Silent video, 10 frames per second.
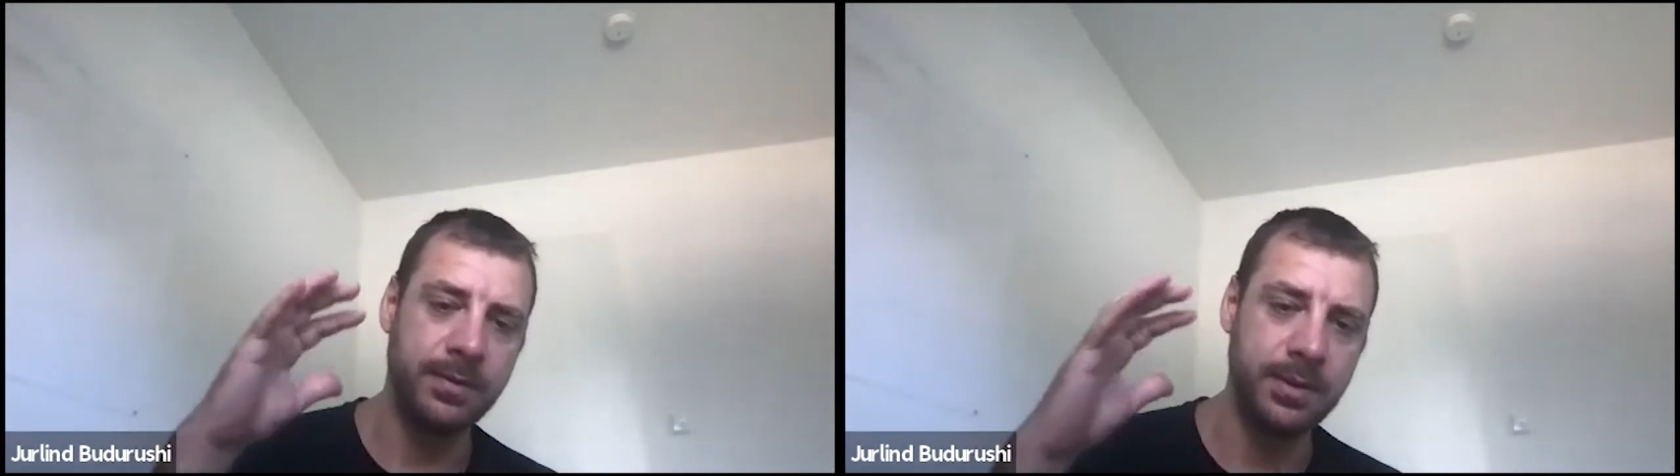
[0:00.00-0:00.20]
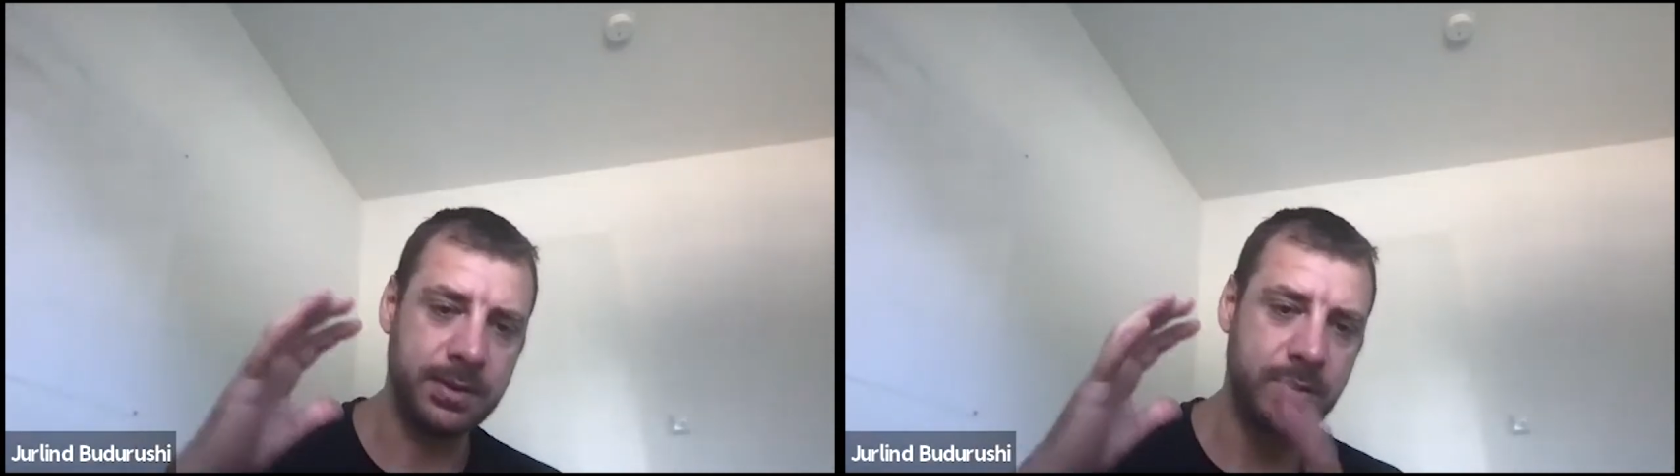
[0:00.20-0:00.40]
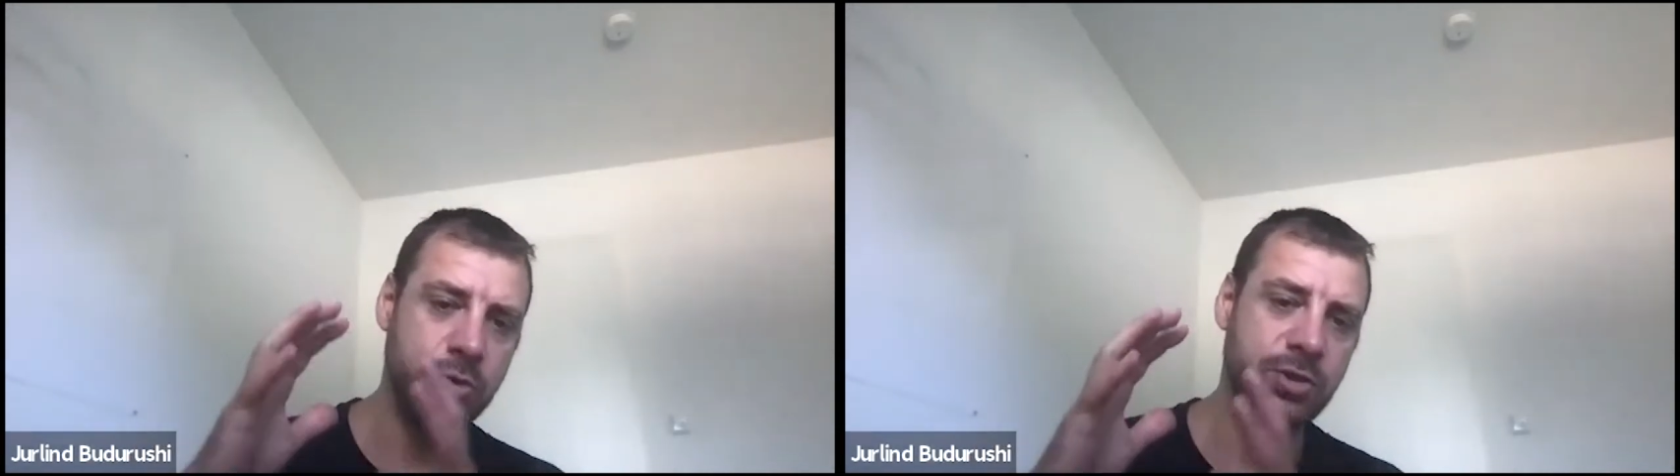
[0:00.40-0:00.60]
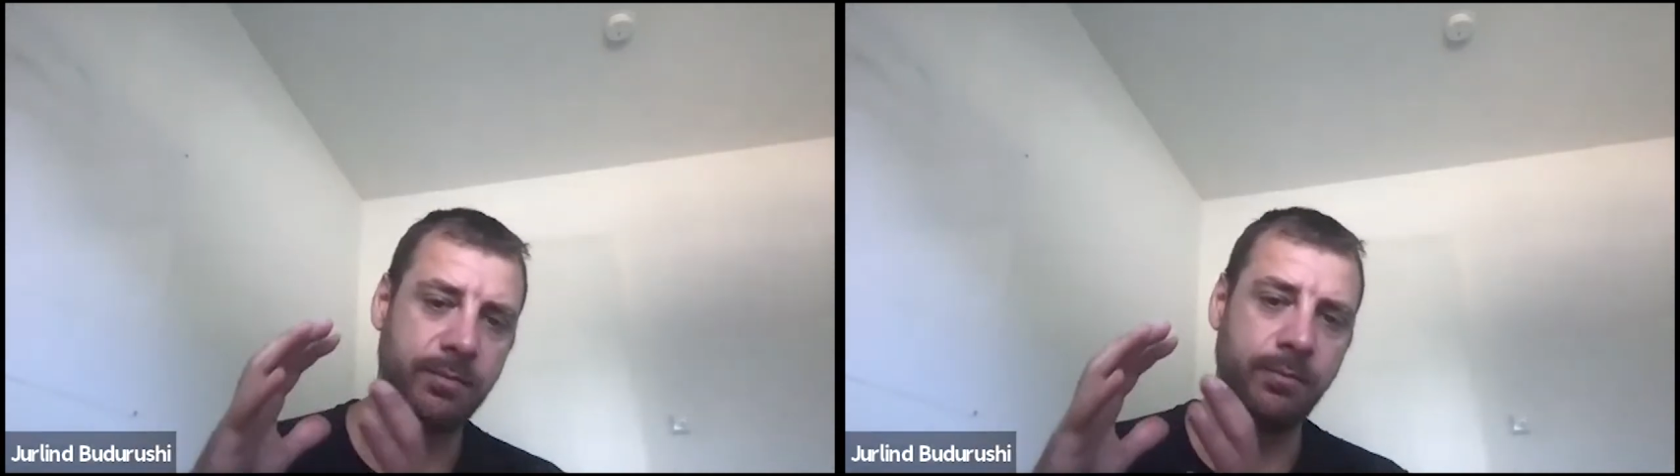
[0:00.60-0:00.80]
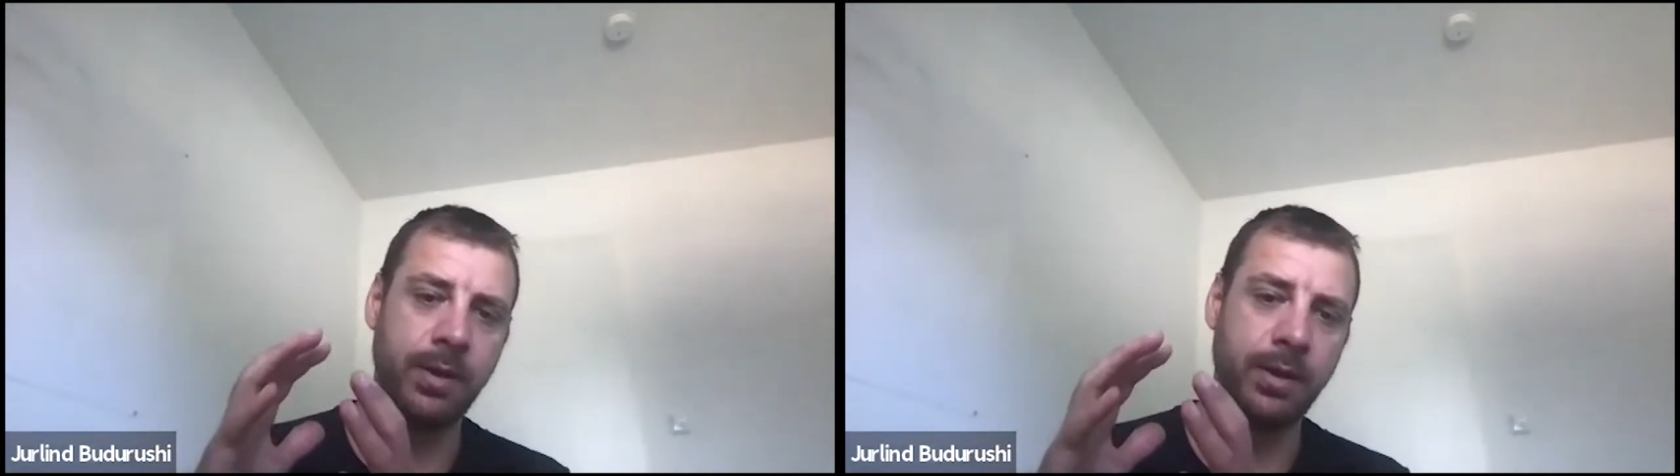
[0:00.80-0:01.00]
this
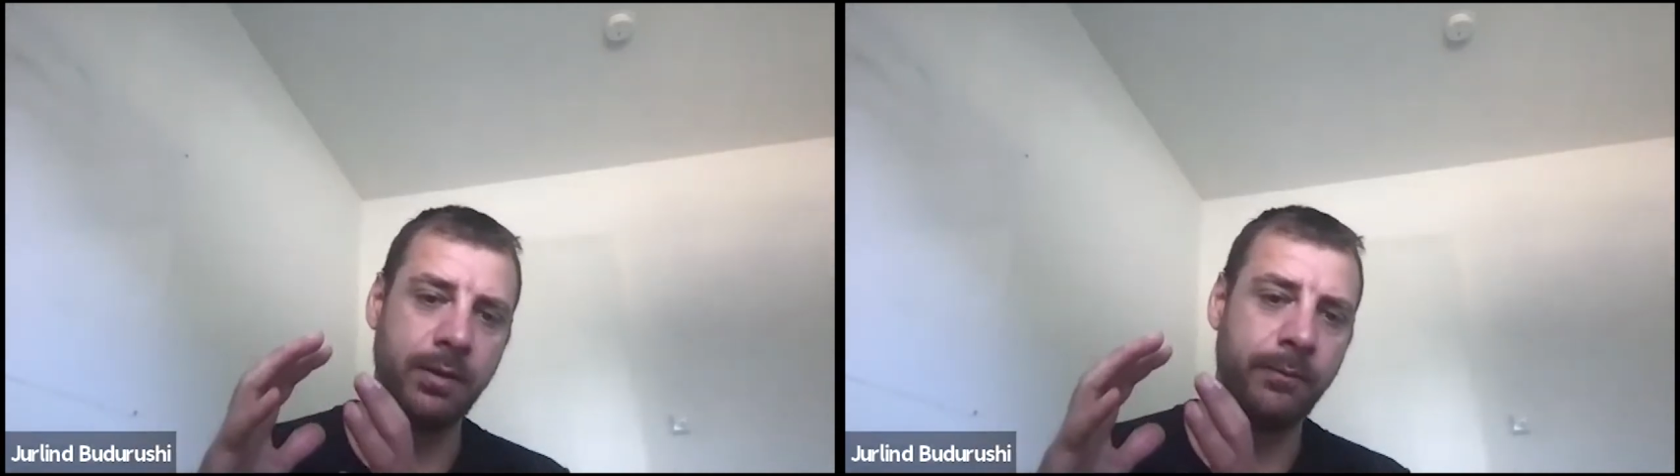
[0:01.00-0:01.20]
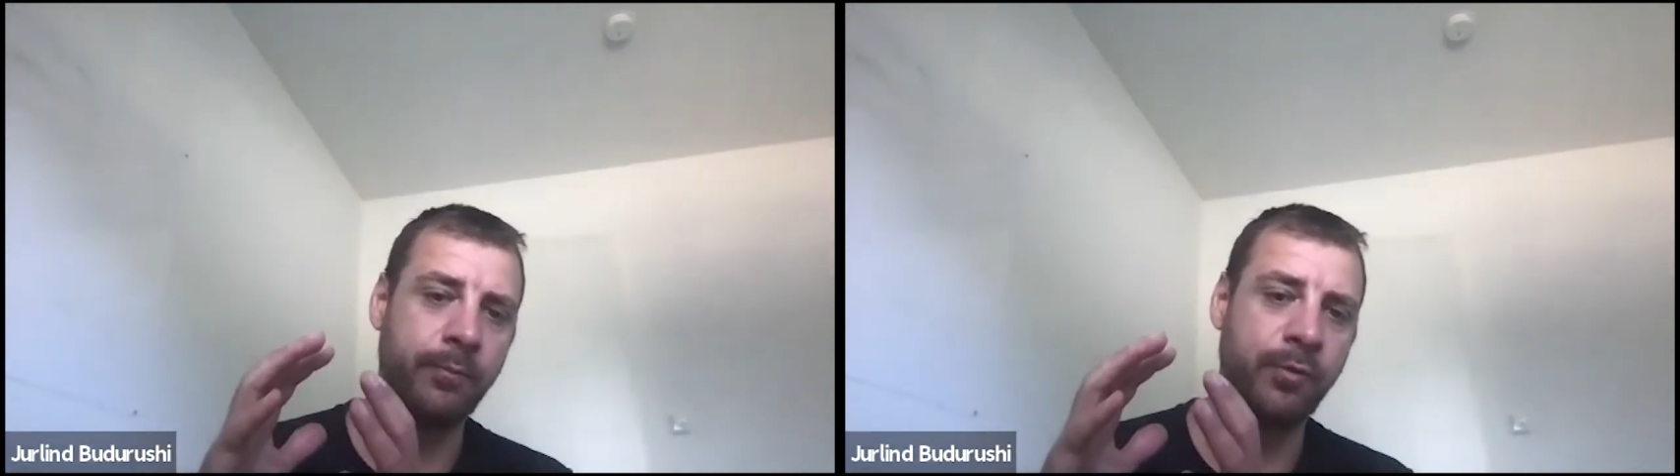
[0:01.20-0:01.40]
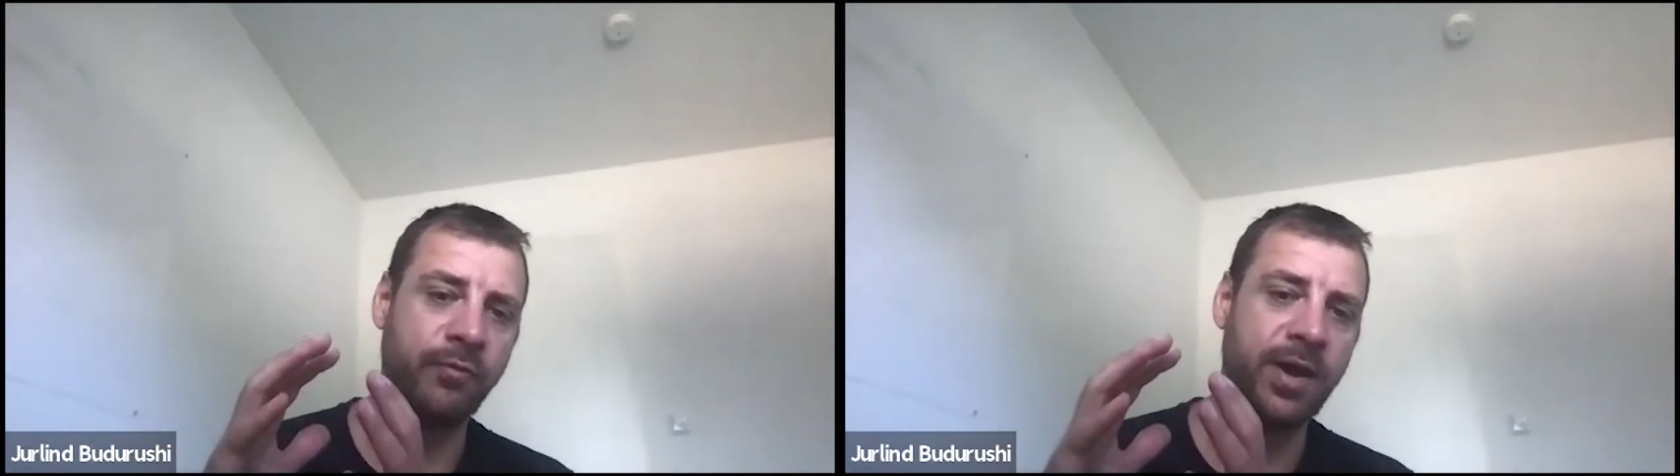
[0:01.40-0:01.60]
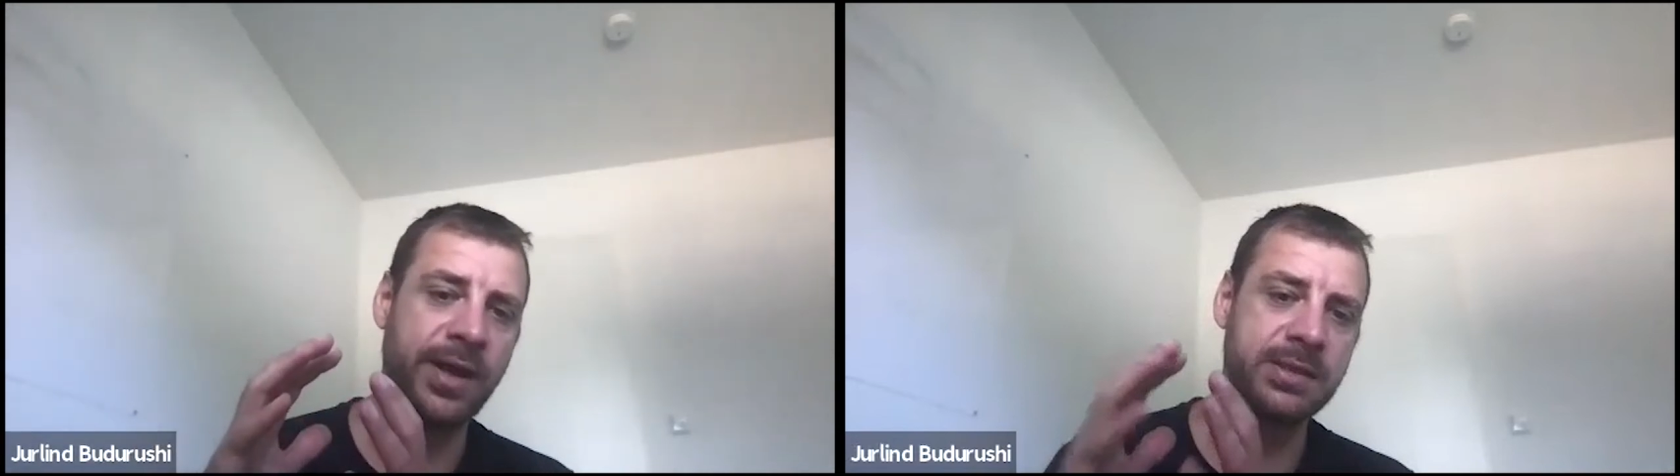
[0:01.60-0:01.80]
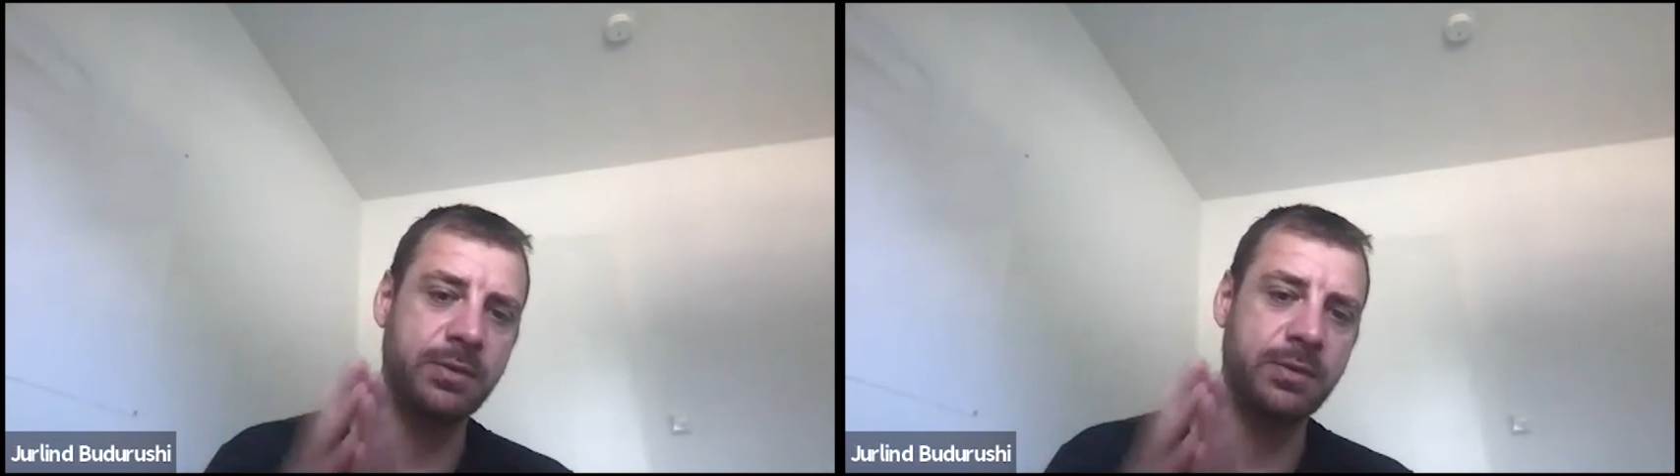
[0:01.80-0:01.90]
system provides.